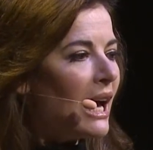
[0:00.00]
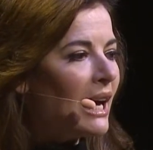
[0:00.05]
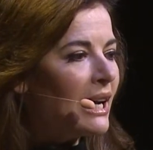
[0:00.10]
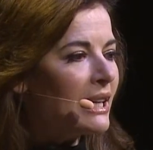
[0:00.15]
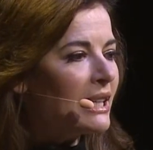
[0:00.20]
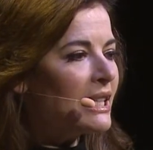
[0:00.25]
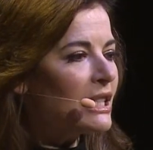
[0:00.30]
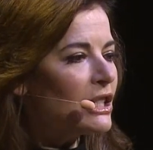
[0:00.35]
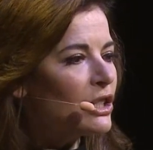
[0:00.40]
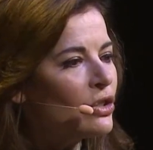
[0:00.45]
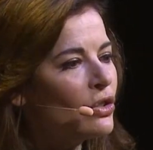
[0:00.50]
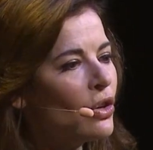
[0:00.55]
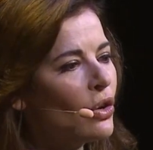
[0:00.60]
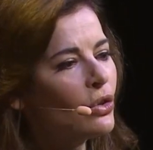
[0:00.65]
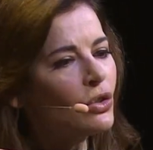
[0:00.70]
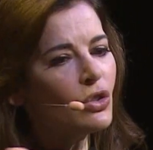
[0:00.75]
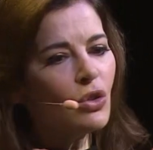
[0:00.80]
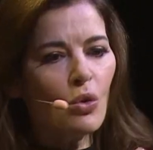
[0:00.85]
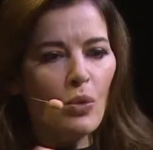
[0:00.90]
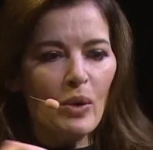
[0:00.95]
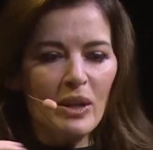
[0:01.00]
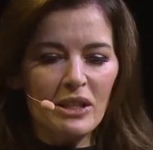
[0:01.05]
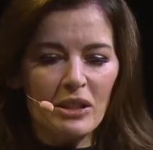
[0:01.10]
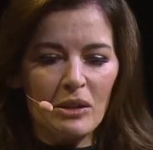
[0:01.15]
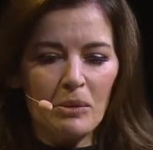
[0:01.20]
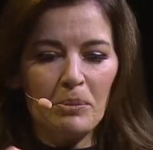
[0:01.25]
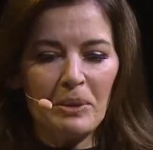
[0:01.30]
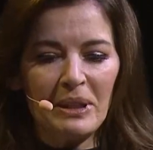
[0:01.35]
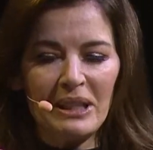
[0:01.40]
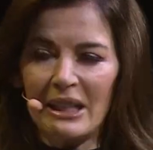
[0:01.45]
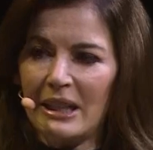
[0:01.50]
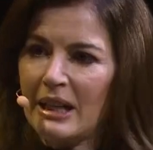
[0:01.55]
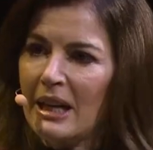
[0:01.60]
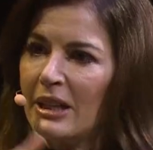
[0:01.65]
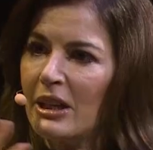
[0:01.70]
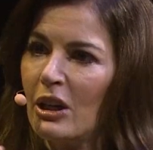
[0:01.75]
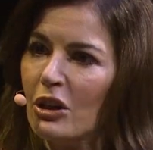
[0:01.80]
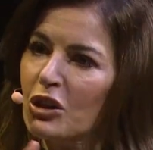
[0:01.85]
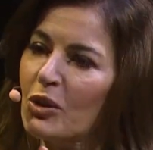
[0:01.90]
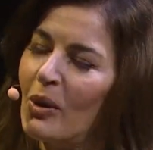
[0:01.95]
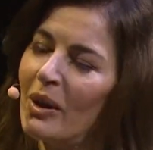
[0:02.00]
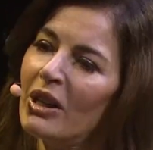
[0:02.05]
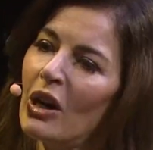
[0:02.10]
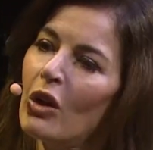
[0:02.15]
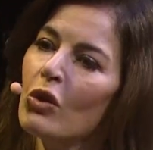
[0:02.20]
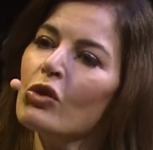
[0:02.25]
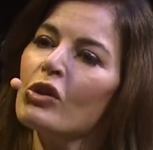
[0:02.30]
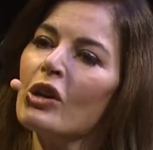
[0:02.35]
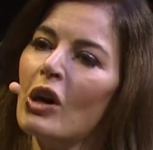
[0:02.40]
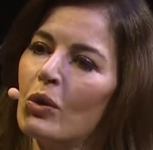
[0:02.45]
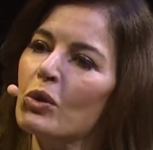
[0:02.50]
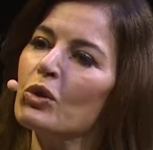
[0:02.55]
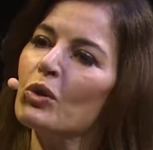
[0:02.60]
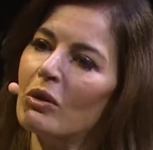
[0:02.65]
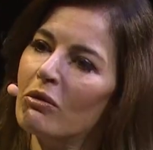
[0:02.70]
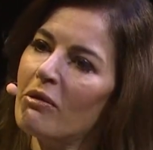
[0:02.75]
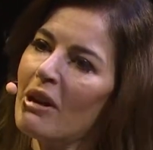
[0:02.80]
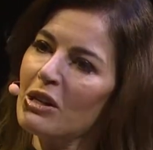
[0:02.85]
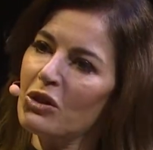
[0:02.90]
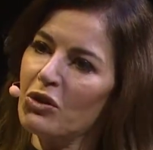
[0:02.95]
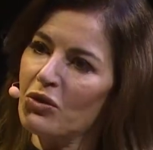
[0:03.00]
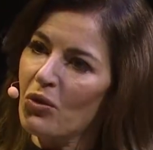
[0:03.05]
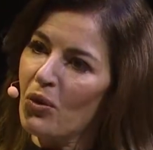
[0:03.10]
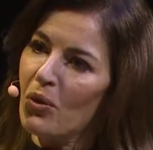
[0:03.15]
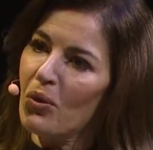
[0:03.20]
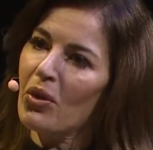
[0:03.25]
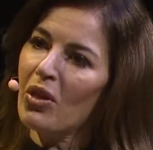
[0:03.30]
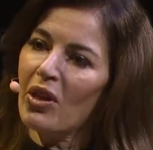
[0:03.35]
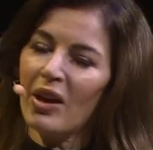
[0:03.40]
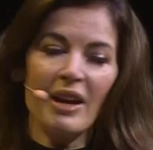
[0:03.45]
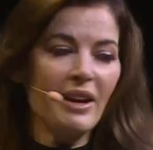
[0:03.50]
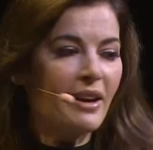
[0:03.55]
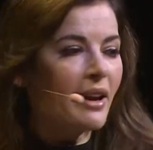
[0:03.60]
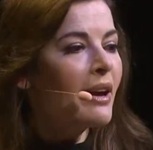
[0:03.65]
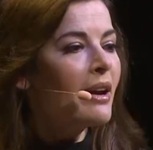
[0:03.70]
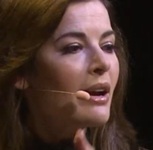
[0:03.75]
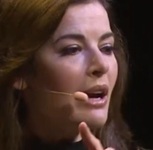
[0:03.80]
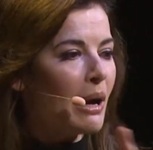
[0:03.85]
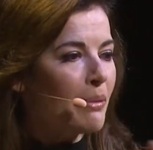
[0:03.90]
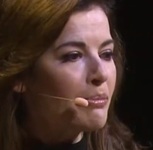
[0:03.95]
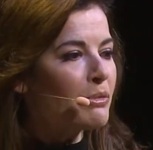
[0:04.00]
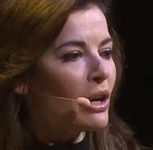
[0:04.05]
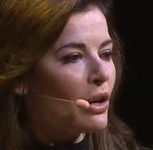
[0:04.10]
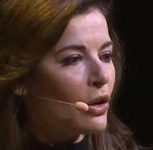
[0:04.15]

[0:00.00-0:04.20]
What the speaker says: And it's not always completely linear, so I don't go to a restaurant and think, I'm